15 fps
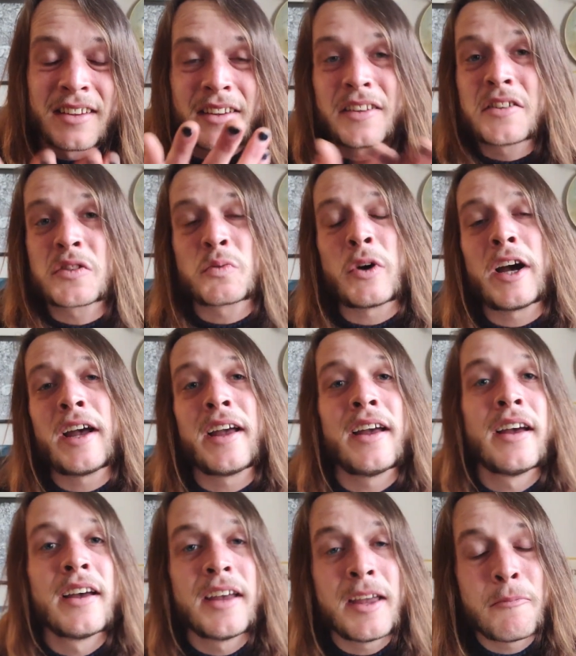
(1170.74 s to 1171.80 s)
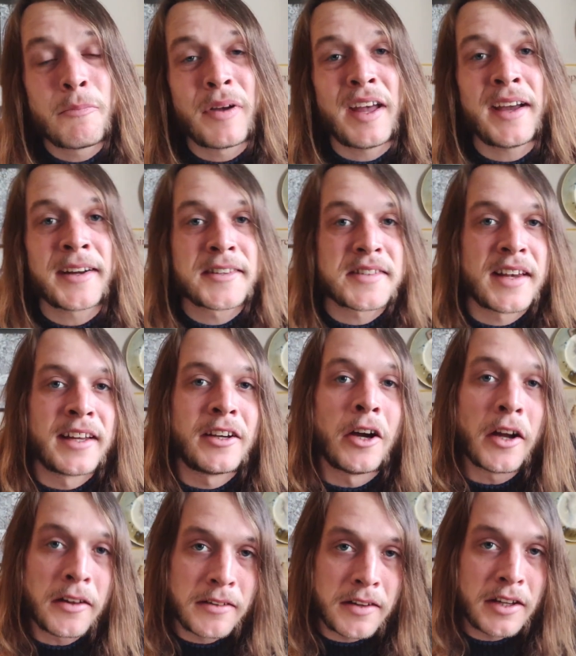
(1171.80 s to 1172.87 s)
is why impacts on
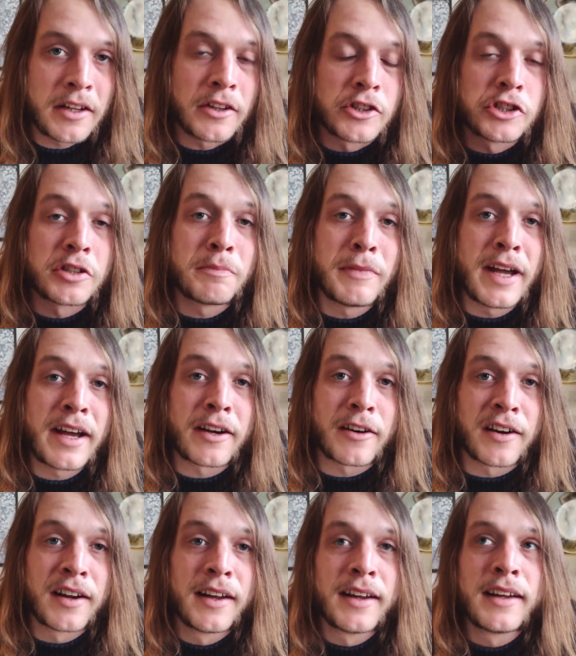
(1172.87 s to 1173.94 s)
hunting should matter.